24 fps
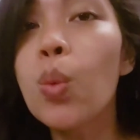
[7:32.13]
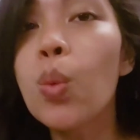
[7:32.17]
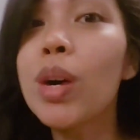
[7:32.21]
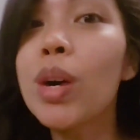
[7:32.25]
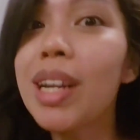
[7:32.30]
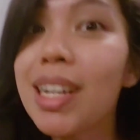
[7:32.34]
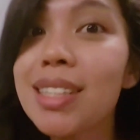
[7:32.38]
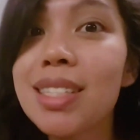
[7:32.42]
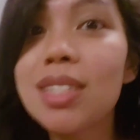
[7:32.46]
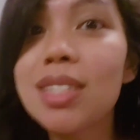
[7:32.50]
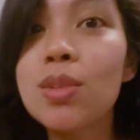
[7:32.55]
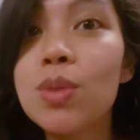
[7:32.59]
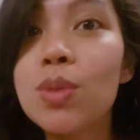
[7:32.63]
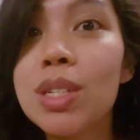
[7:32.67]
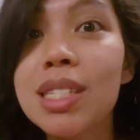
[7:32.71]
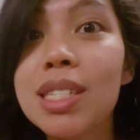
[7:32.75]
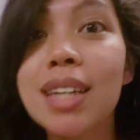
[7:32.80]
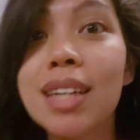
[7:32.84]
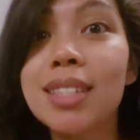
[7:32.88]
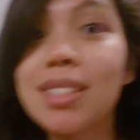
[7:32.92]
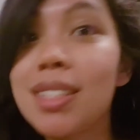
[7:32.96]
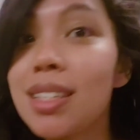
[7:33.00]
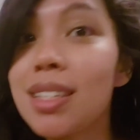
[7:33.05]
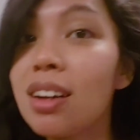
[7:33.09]
what I did
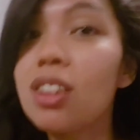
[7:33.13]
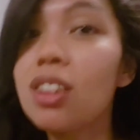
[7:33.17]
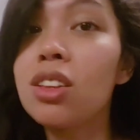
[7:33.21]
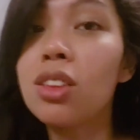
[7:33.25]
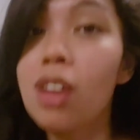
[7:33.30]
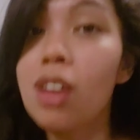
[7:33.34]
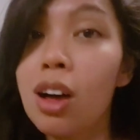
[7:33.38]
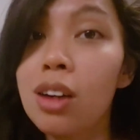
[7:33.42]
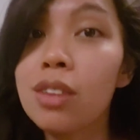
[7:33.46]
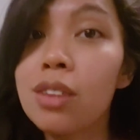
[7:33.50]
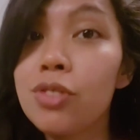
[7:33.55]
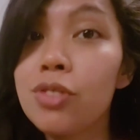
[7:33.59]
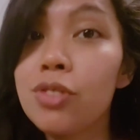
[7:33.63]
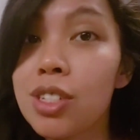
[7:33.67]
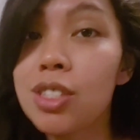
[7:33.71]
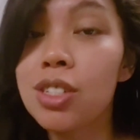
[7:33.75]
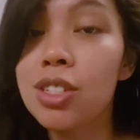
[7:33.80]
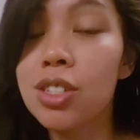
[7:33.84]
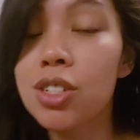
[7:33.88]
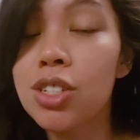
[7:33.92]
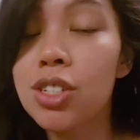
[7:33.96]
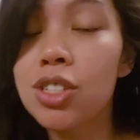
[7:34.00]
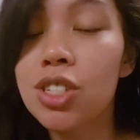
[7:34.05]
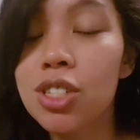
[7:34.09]
was I did a lot of
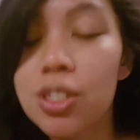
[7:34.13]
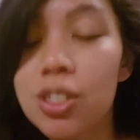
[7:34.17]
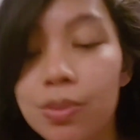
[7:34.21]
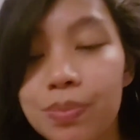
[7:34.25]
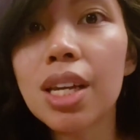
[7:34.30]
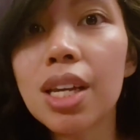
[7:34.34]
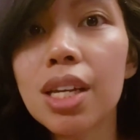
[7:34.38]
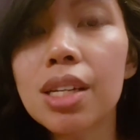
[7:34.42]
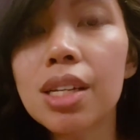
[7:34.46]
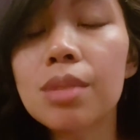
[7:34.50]
research,